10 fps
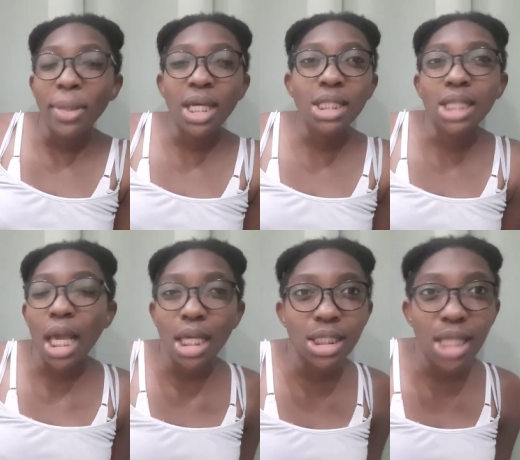because
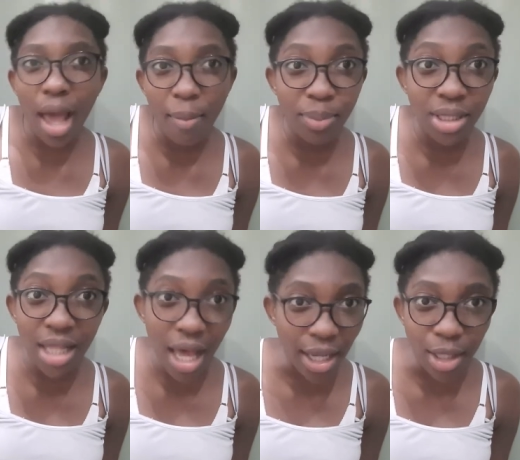like it's
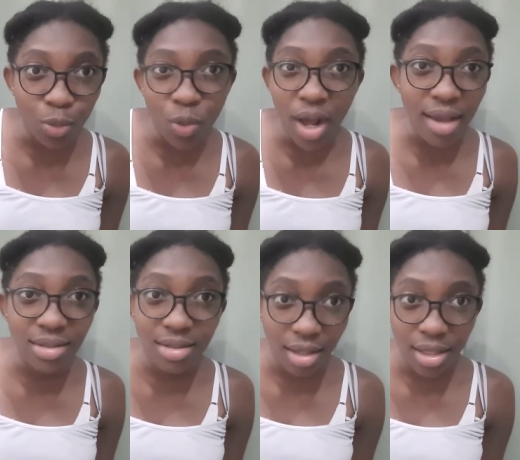applying what I
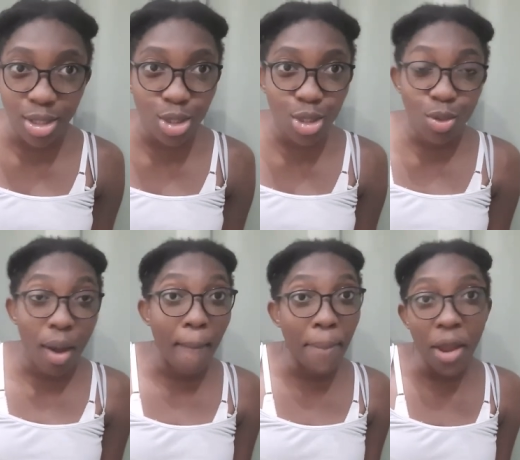studied. So
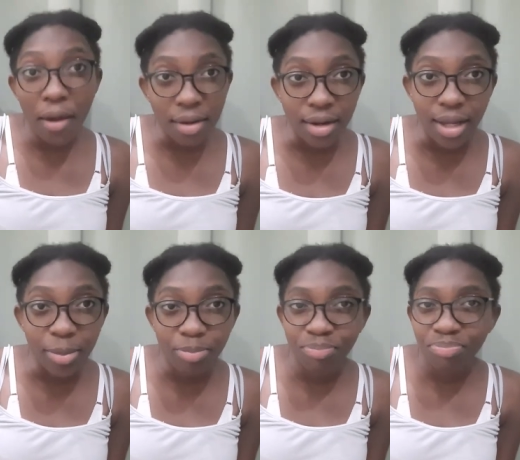apparently